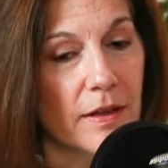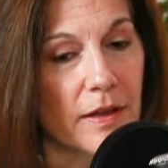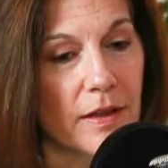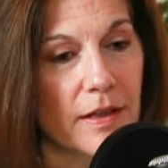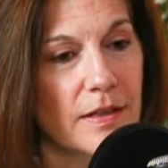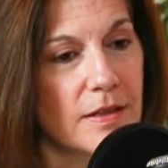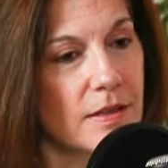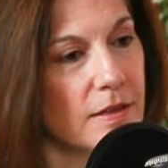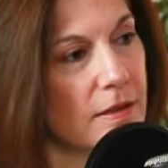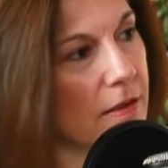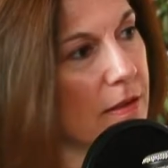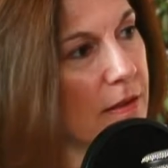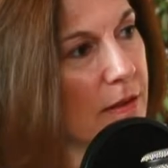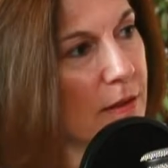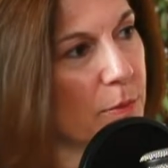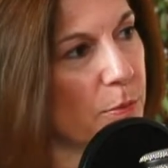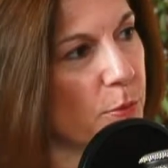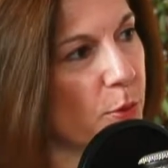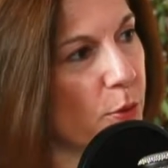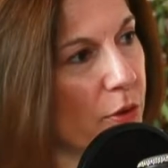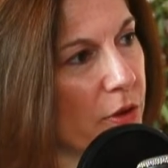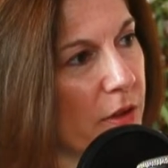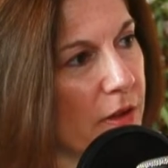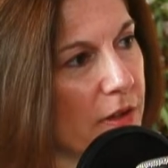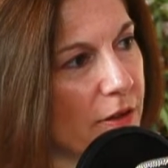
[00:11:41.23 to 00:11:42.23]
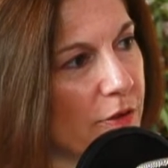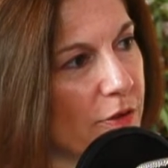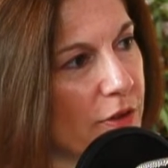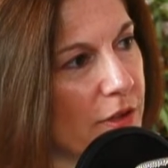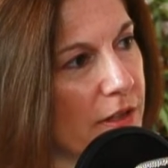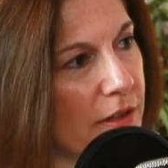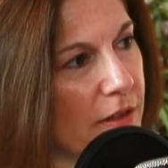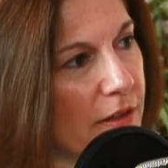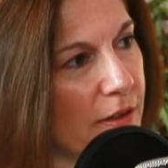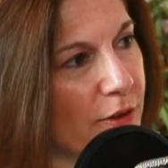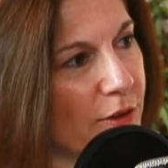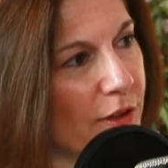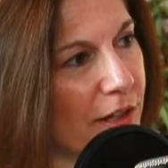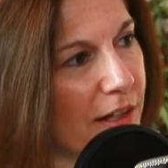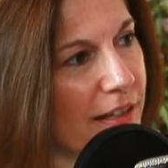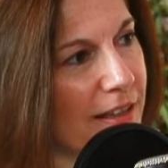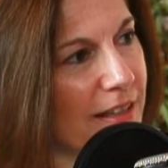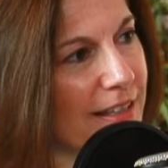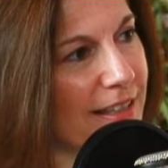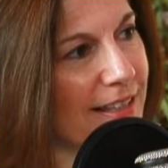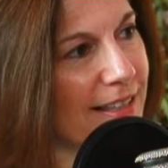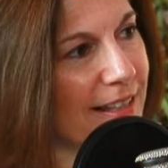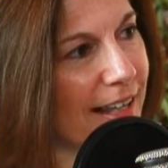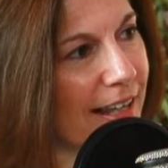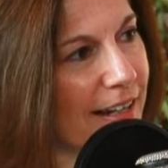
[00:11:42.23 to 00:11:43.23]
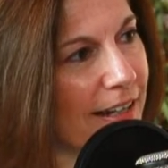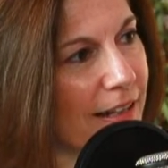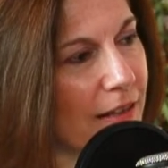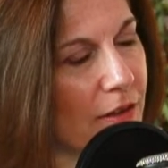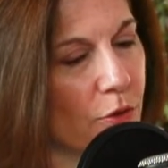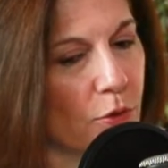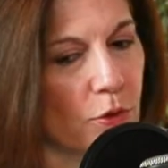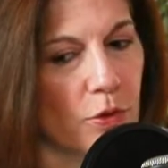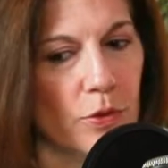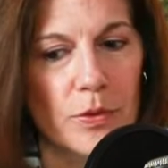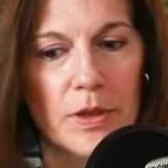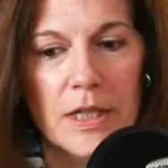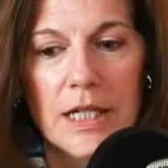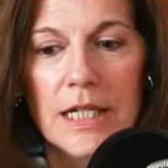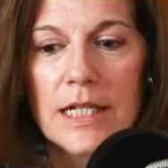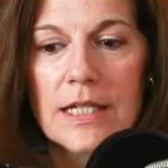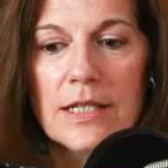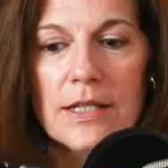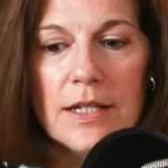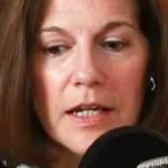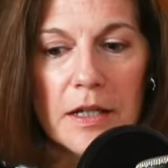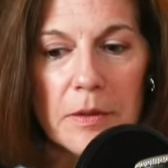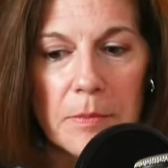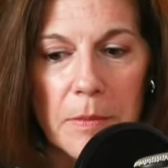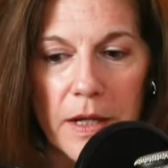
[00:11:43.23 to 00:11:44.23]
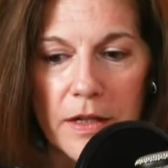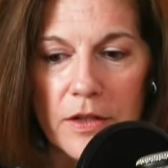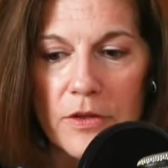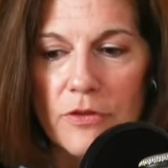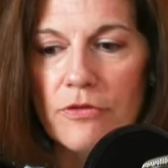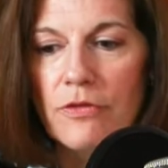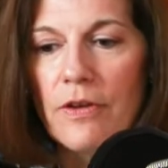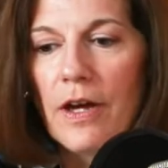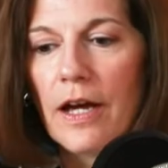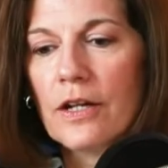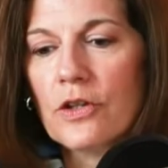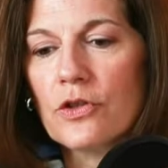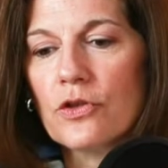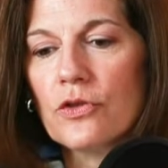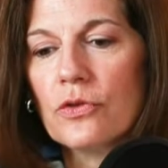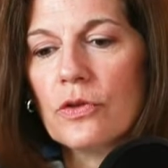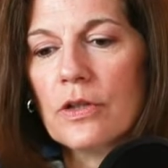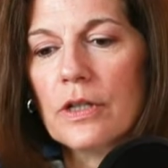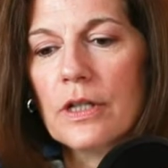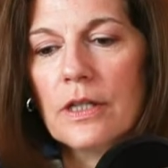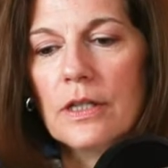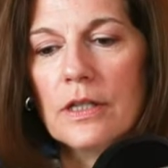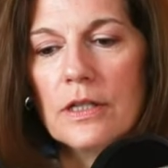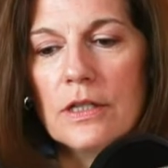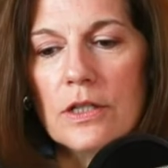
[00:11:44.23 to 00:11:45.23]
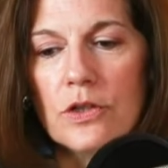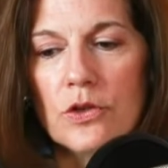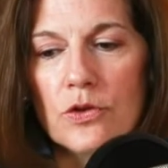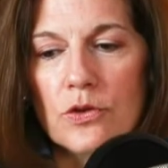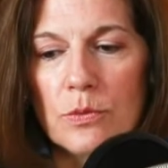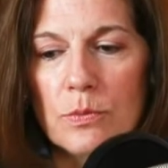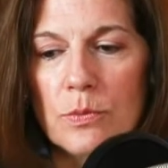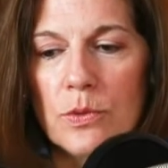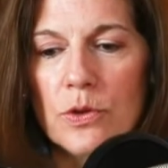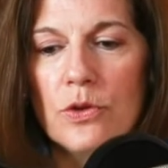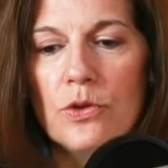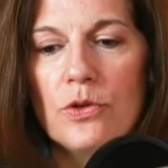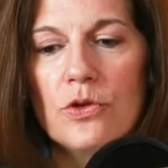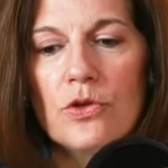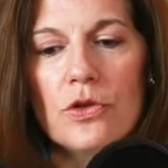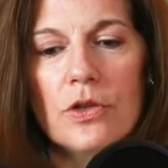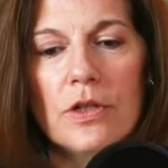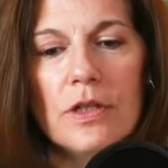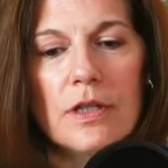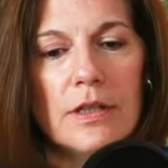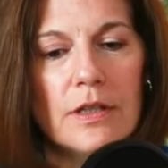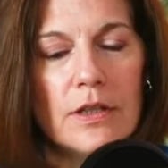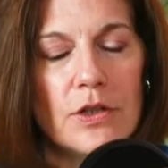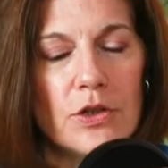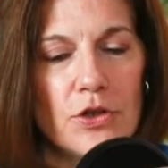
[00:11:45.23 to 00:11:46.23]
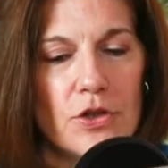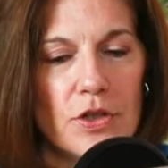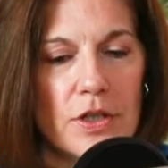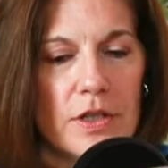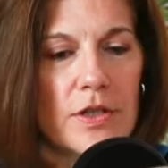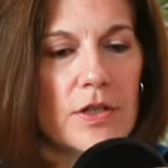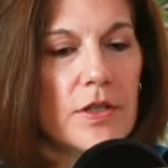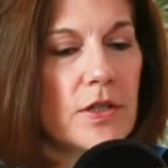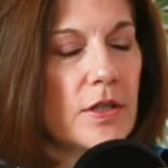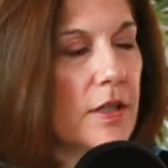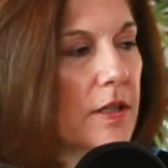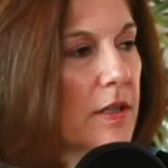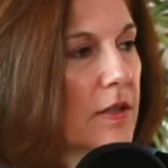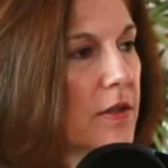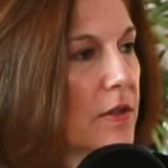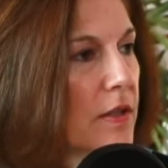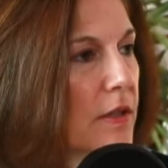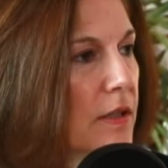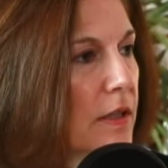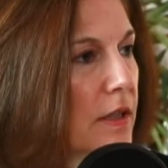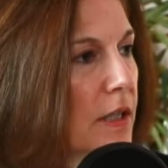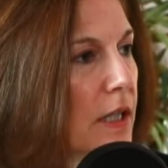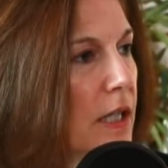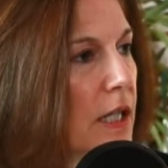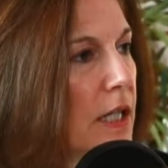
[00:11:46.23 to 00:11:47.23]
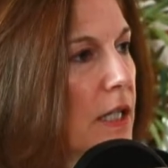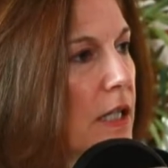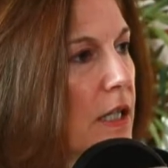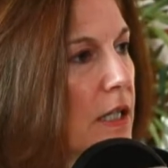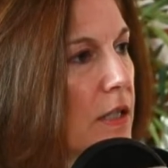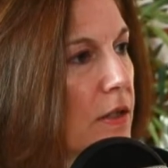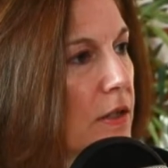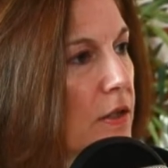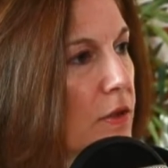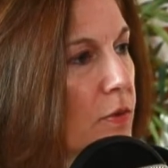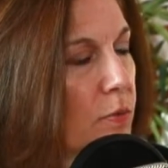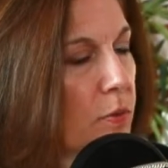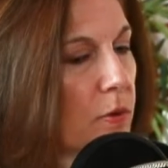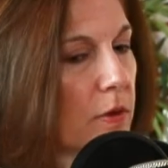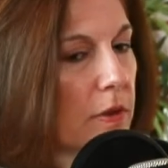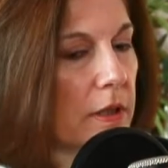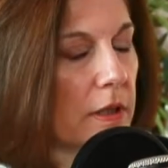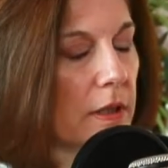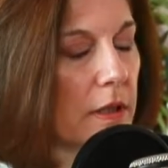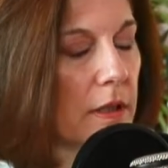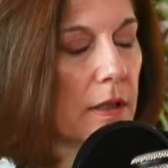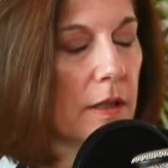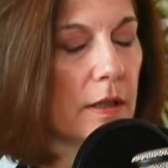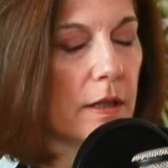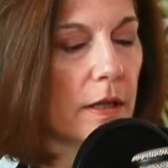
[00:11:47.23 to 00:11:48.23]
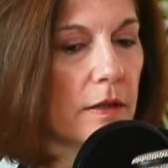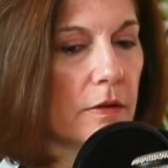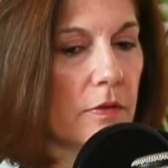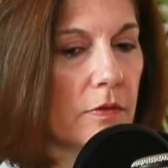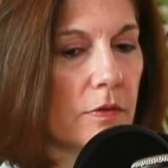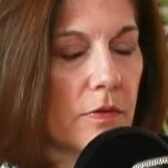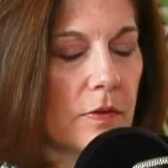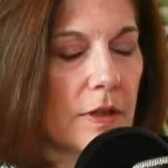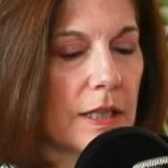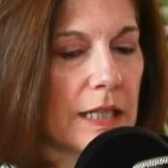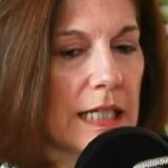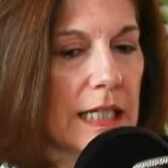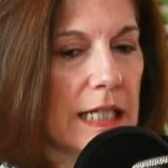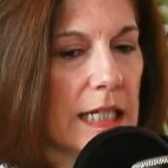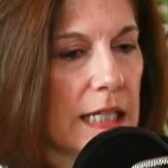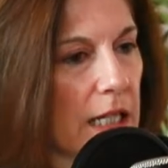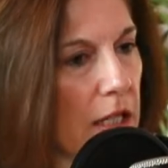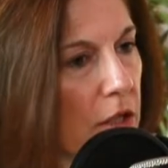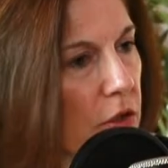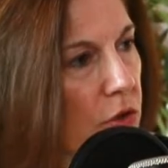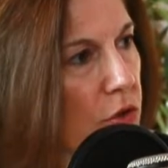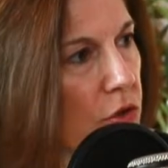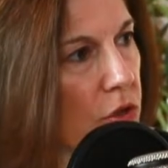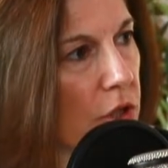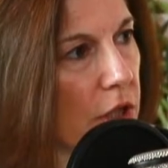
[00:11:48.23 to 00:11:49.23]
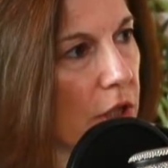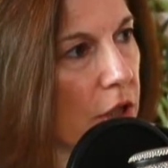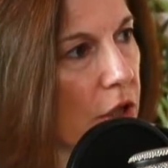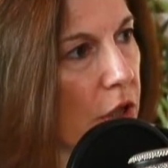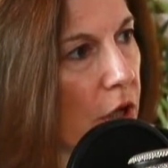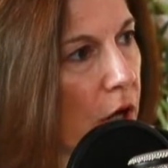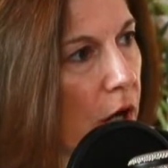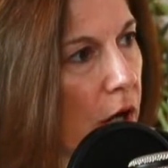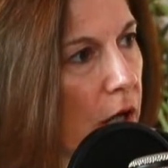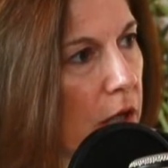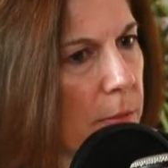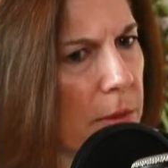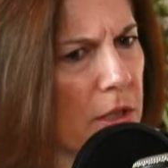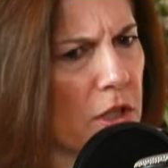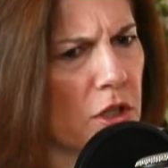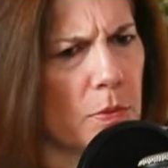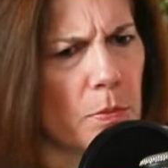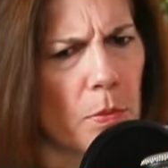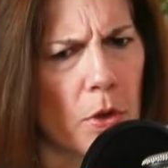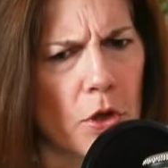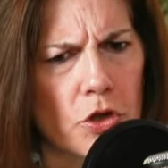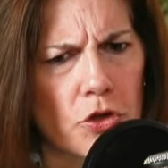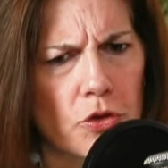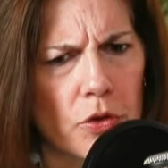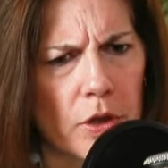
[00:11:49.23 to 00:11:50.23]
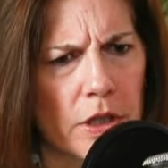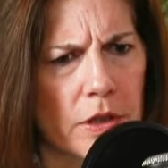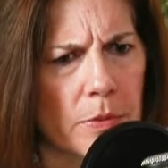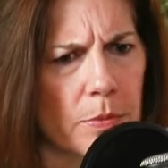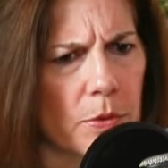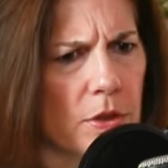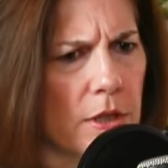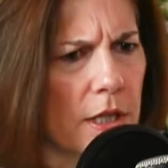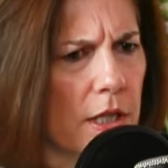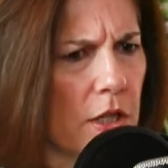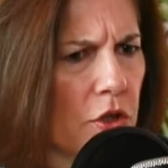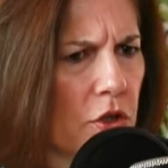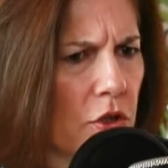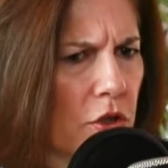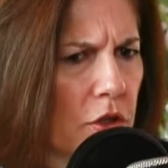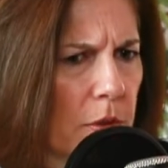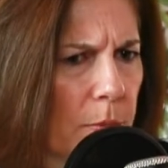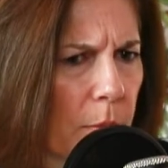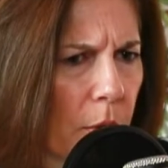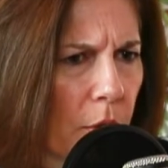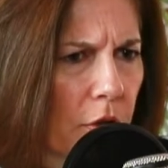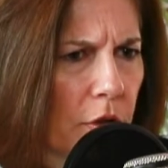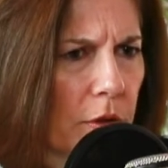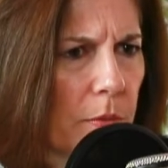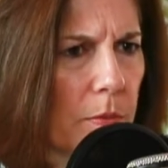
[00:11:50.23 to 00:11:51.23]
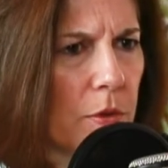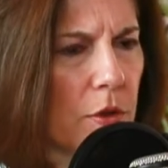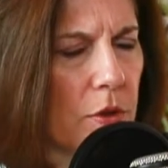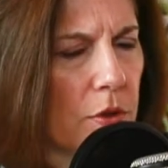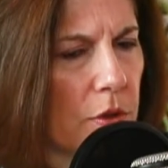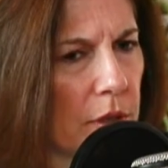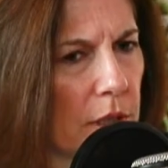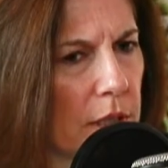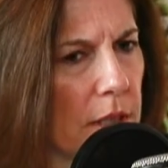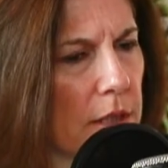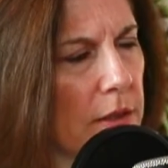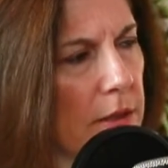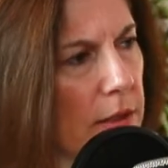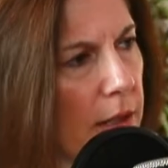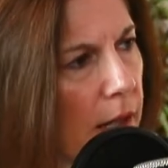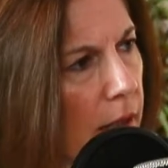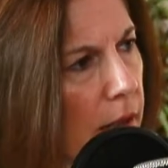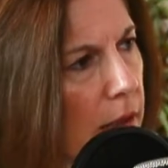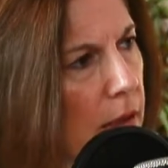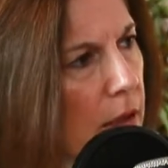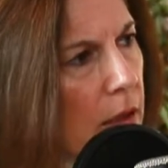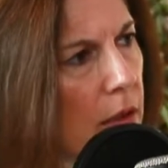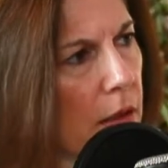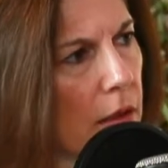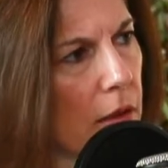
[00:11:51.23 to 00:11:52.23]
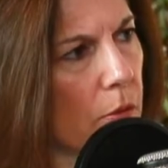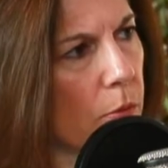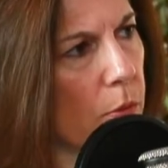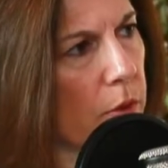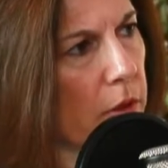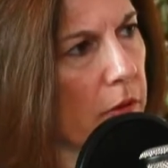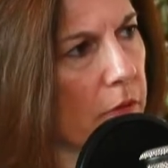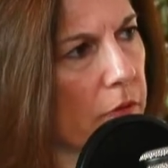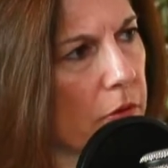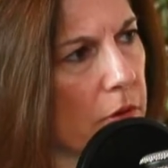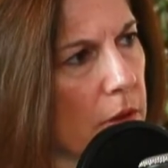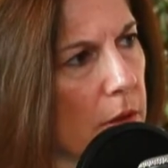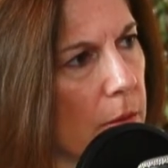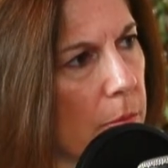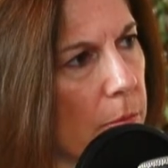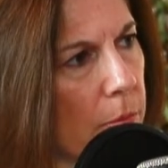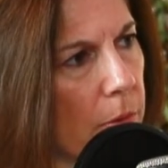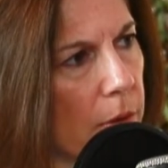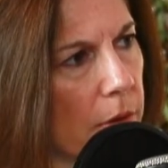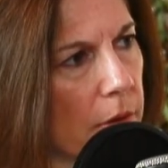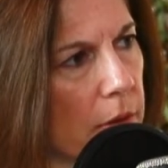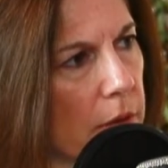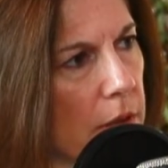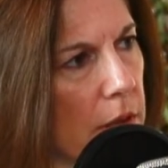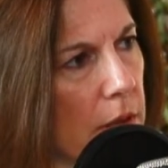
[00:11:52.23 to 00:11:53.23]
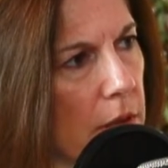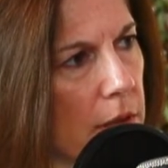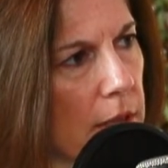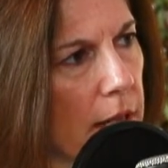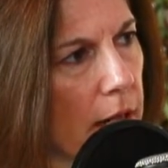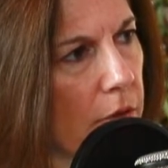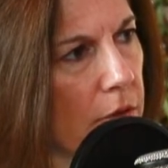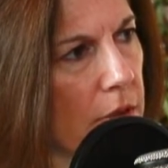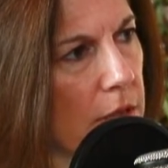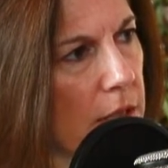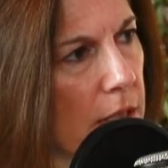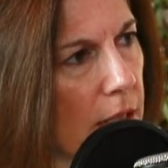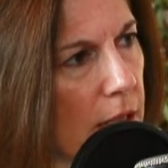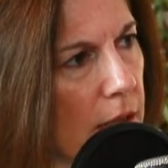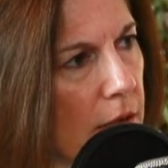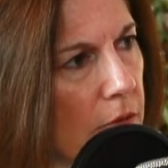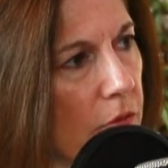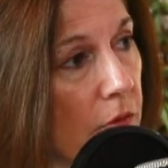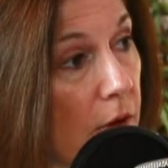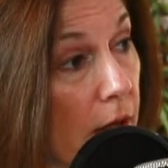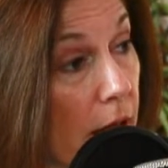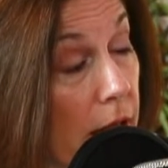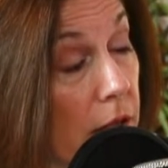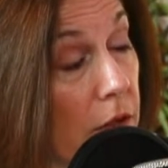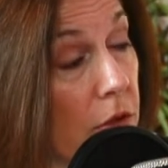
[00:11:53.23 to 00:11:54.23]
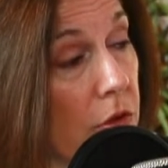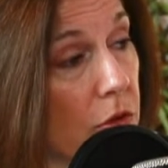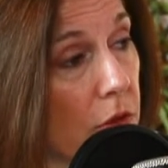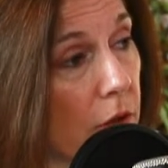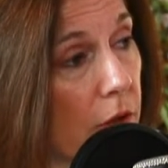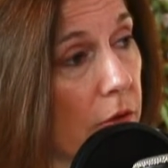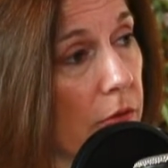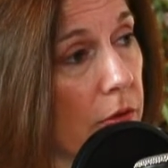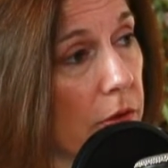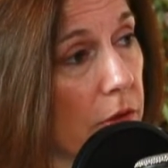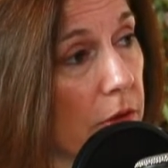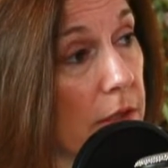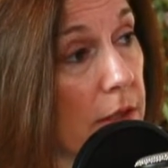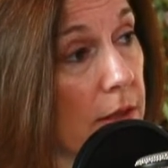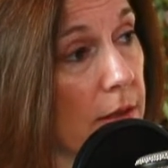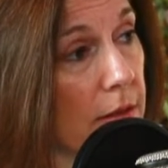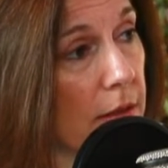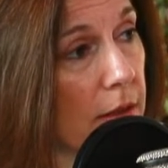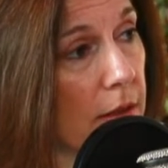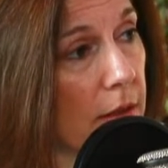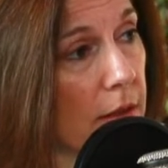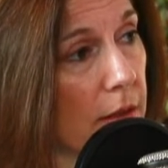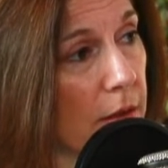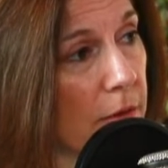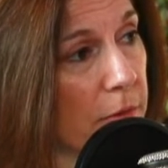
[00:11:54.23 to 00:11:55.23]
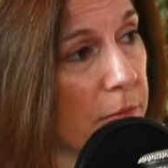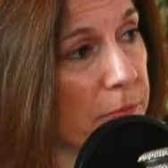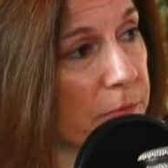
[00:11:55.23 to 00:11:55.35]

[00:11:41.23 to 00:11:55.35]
I get to support it every single day in the Senate through tech manufacturing and distribution and logistics and this really kind of clean energy economy, smart transportation, smart communities that we have the ability now to take advantage of in this state.